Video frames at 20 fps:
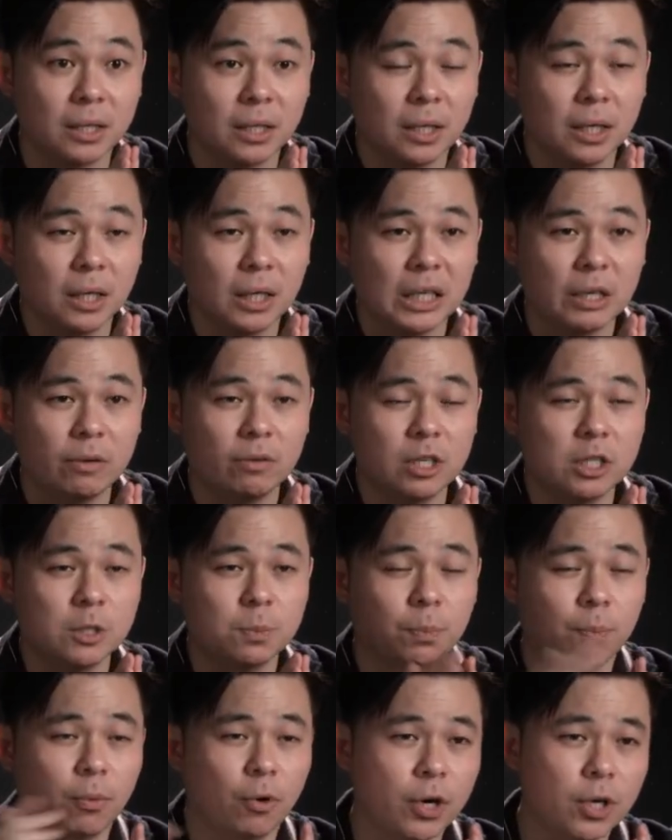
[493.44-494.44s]
If you just
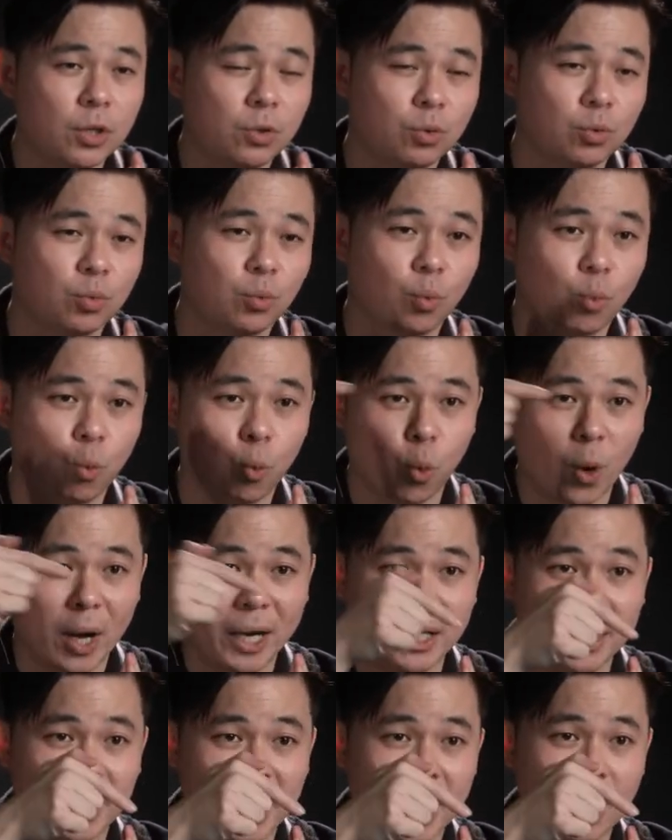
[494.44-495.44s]
point to one
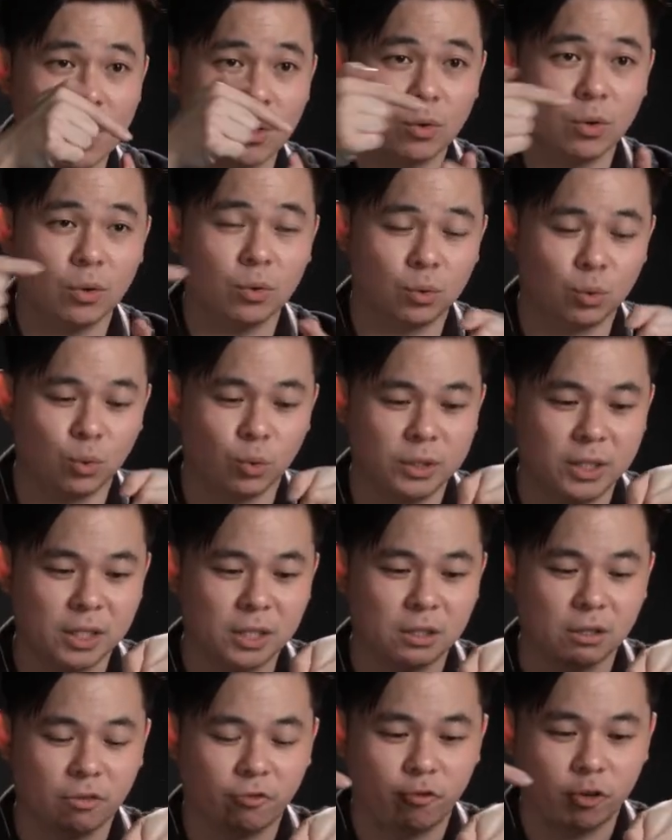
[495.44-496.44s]
arrow to just
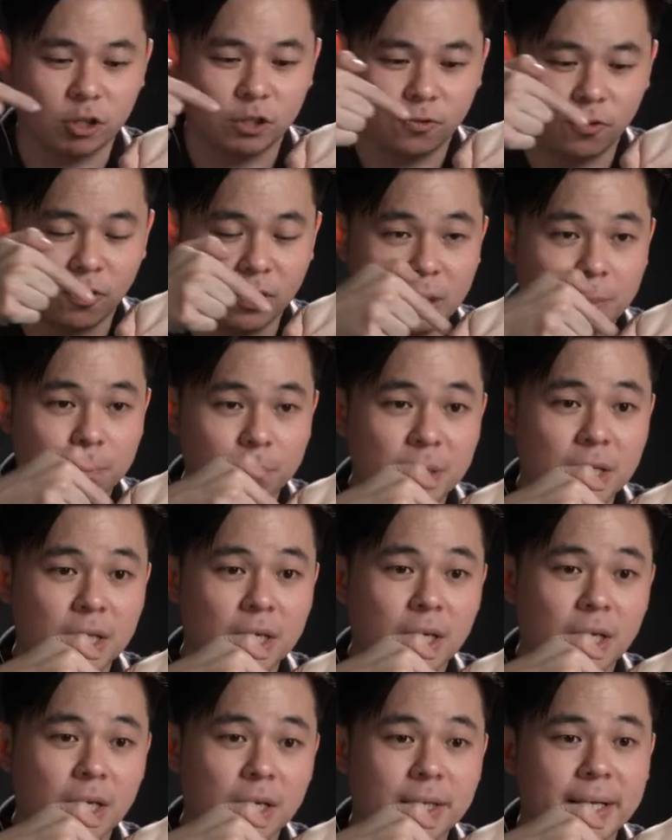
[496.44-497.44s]
the phospholipid,
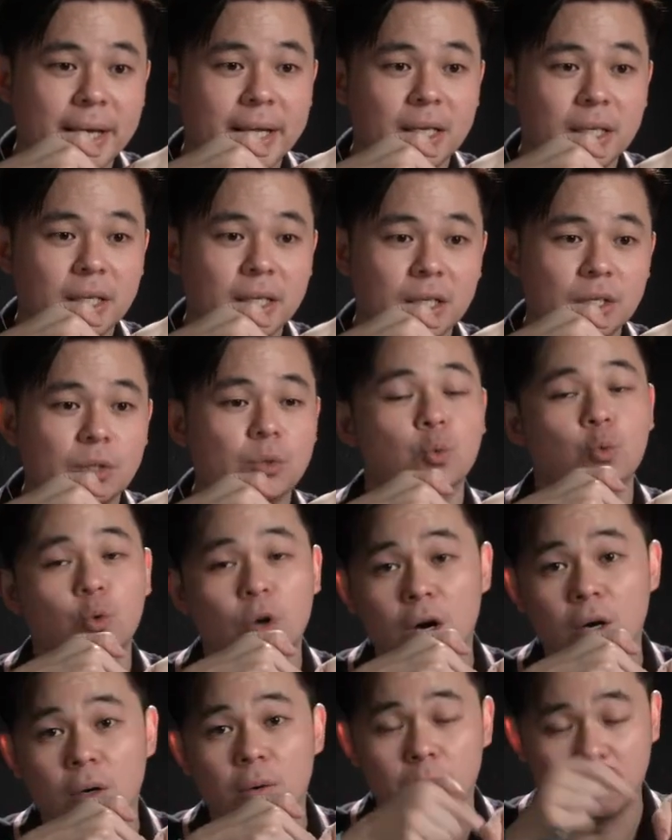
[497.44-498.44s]
then it's wrong.
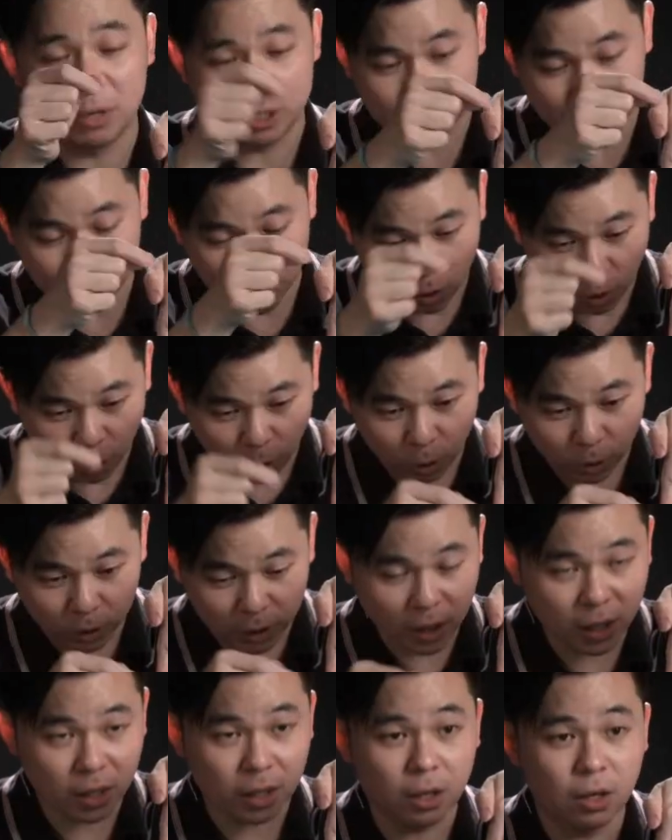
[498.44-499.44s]
Must be the whole
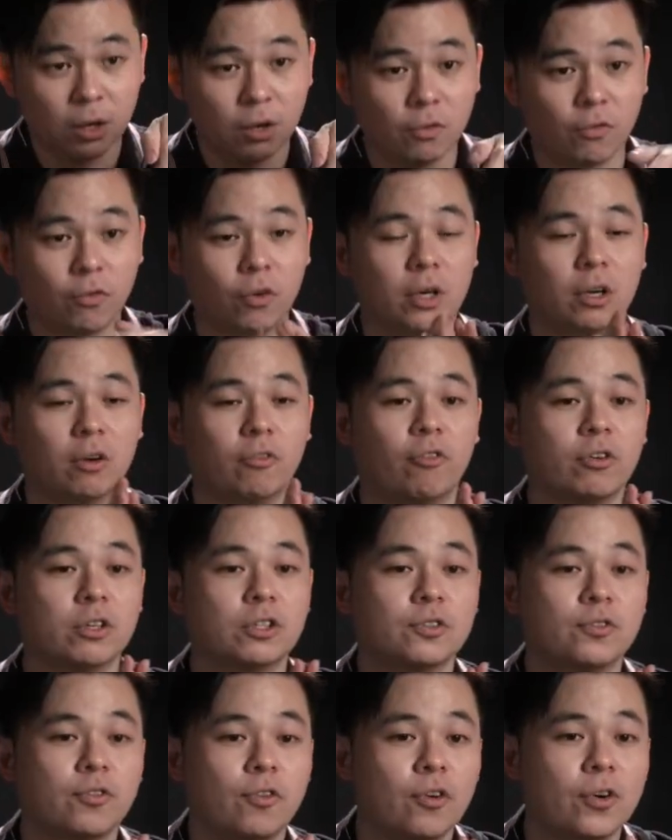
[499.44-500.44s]
thing for the
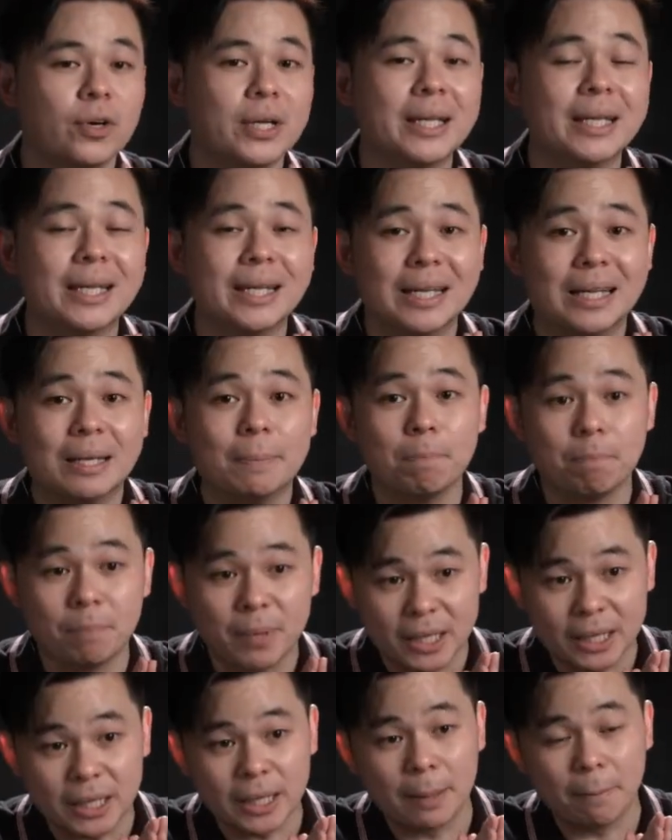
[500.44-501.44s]
phospholipid
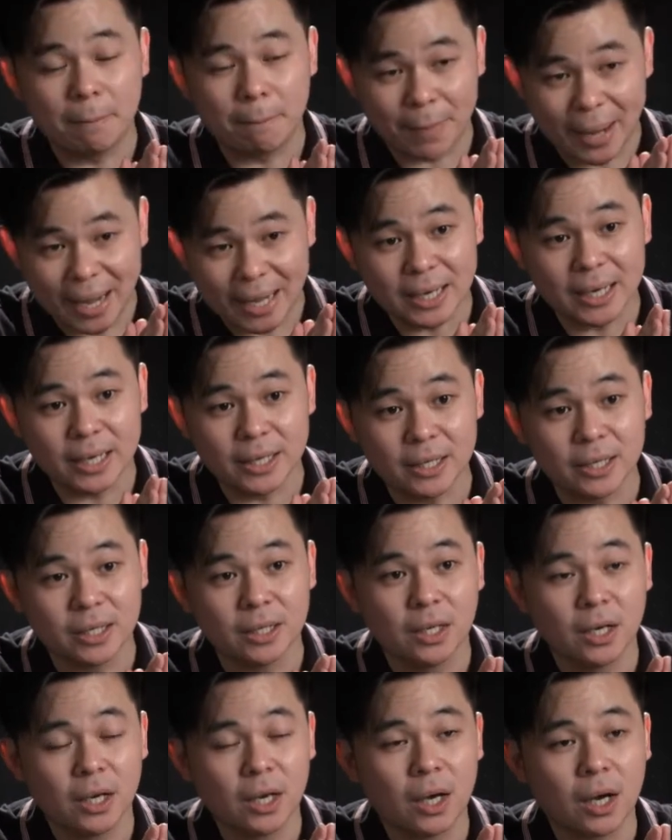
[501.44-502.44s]
bilayer.
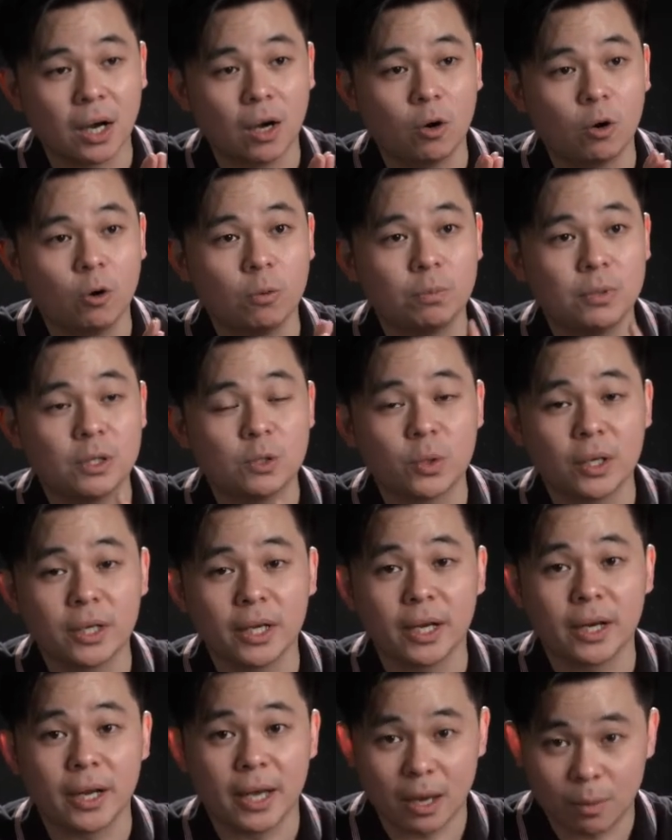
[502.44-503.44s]
I hope this one
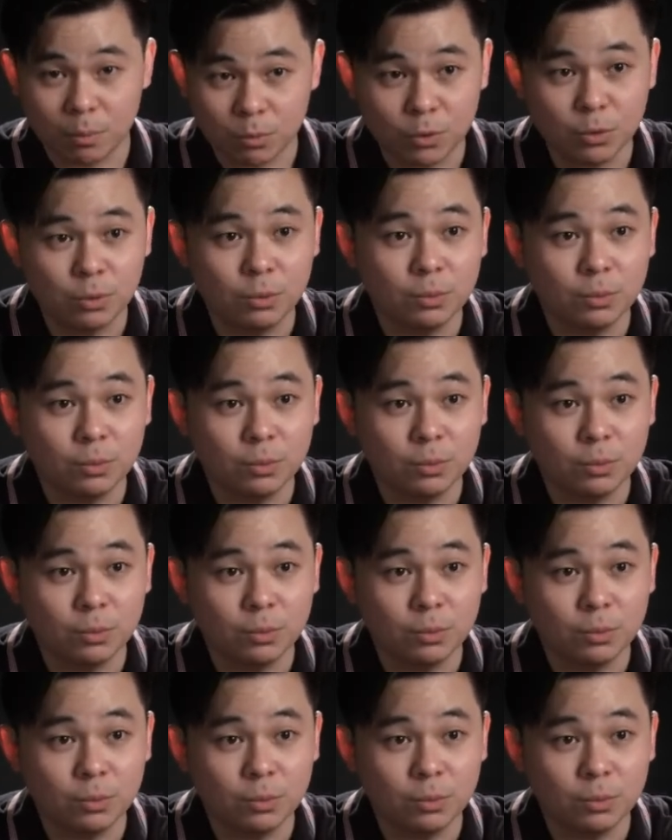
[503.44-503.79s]
can help you.